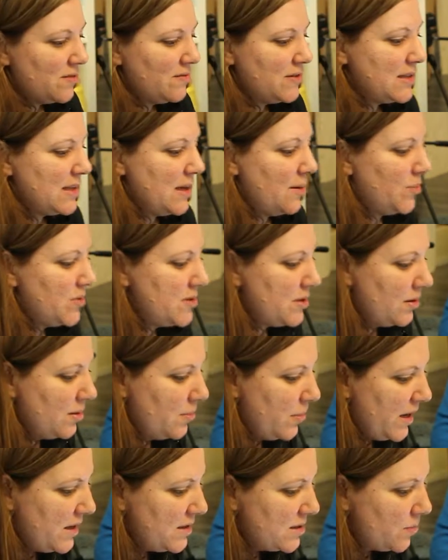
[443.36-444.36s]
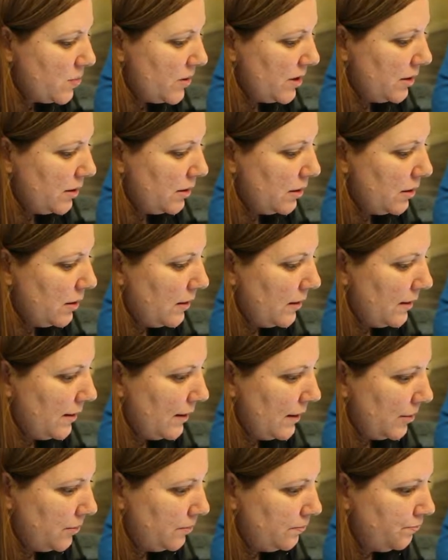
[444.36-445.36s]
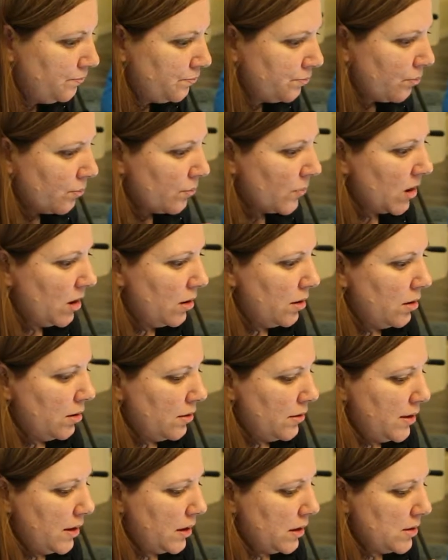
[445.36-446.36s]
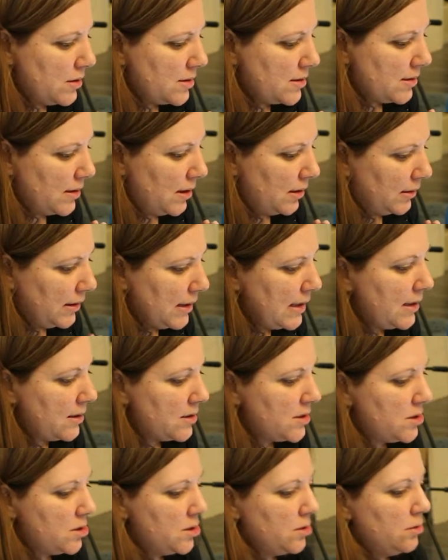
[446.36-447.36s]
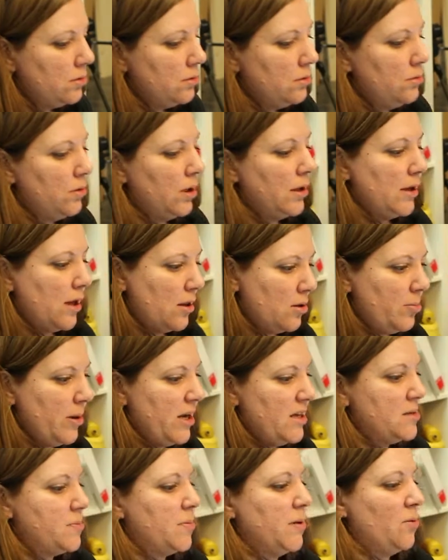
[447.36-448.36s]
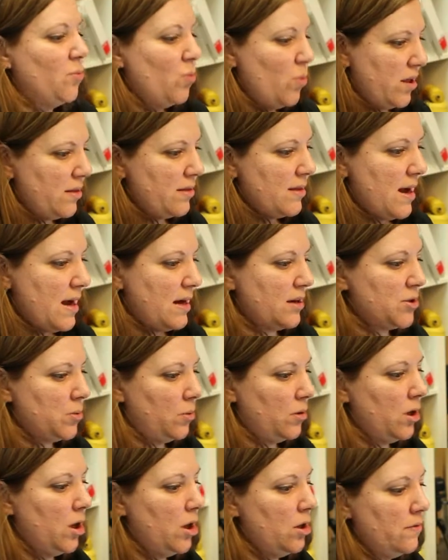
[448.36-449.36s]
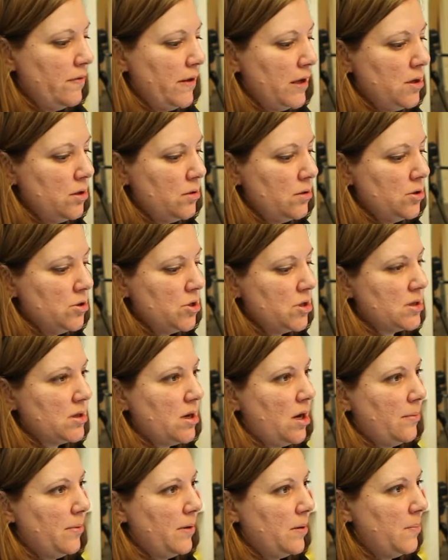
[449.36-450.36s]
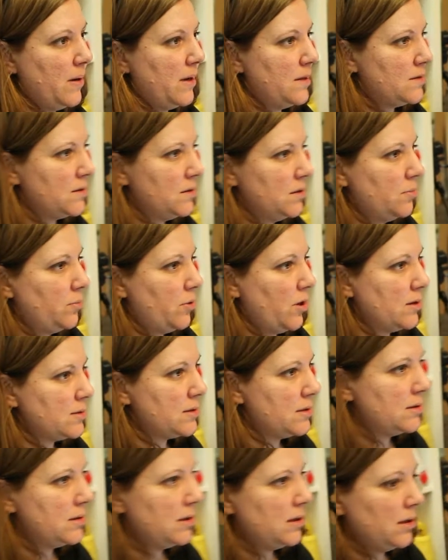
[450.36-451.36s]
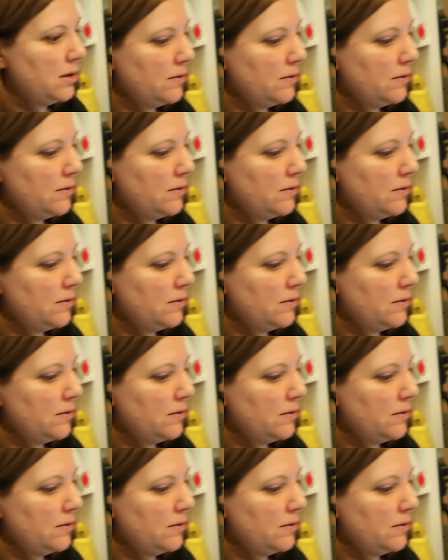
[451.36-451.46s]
of the examples on the pastebin, there's a link to another pastebin with the actual code that you can just copy and paste into processing